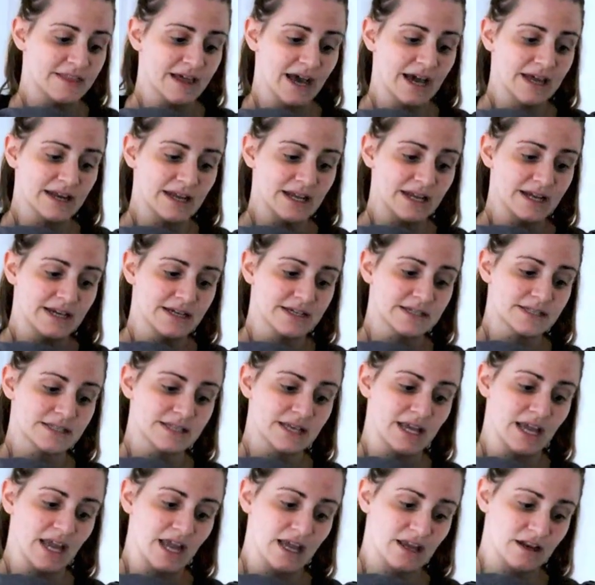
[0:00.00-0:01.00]
that
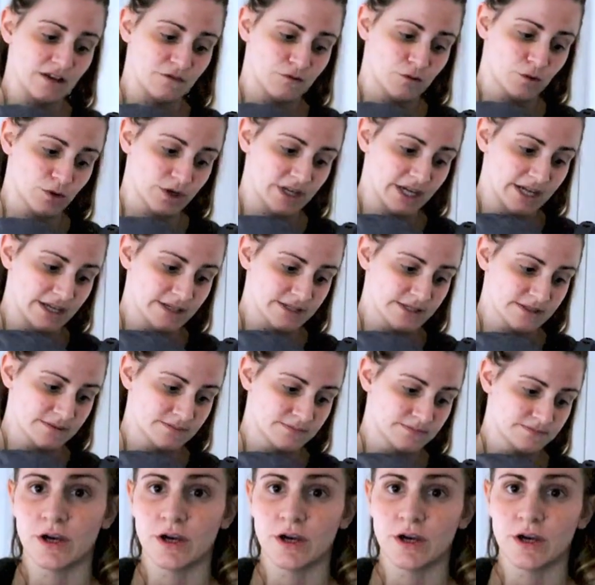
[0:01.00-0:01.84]
is 84 days.